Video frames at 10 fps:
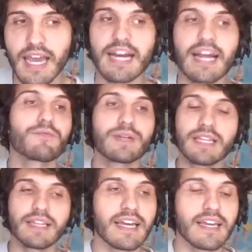And I
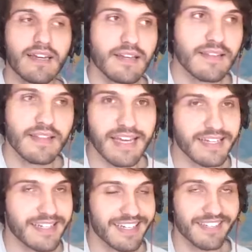really like the
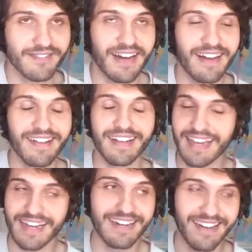ending as well.
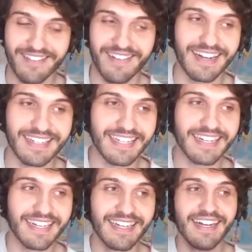Again, another hot take.